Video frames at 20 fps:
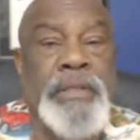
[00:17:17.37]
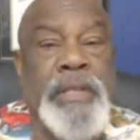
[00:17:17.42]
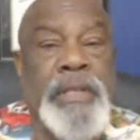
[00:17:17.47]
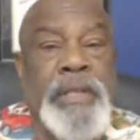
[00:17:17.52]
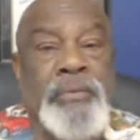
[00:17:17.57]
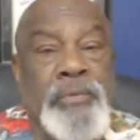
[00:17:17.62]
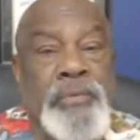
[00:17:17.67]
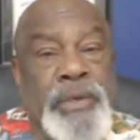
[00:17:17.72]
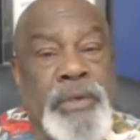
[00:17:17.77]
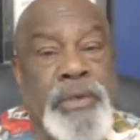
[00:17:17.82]

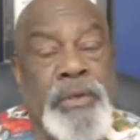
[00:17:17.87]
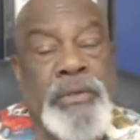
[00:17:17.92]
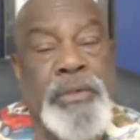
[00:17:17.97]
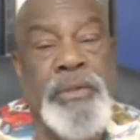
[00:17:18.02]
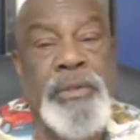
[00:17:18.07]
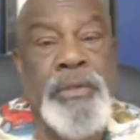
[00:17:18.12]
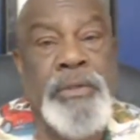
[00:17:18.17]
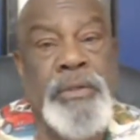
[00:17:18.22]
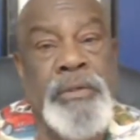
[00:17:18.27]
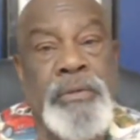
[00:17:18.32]
You ain't
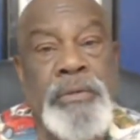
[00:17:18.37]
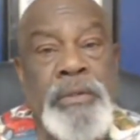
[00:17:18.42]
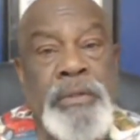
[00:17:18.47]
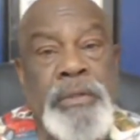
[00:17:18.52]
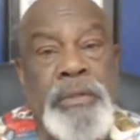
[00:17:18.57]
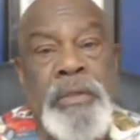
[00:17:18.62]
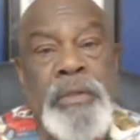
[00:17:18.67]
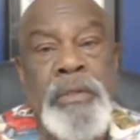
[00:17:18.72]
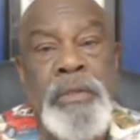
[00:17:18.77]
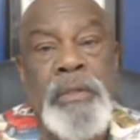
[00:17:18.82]
real men,
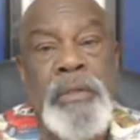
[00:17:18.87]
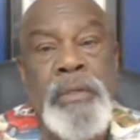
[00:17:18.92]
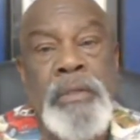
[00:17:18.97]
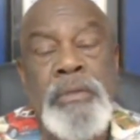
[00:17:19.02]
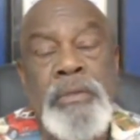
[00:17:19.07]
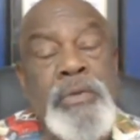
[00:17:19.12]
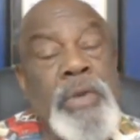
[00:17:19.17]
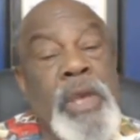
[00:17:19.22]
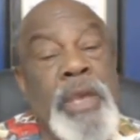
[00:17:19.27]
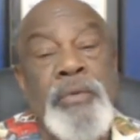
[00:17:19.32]
because I
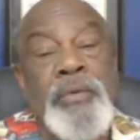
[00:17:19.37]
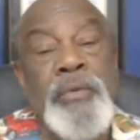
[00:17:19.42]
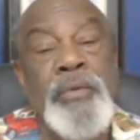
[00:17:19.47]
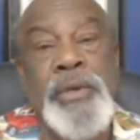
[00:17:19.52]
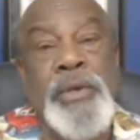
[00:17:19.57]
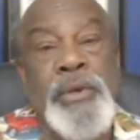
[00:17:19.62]
can't say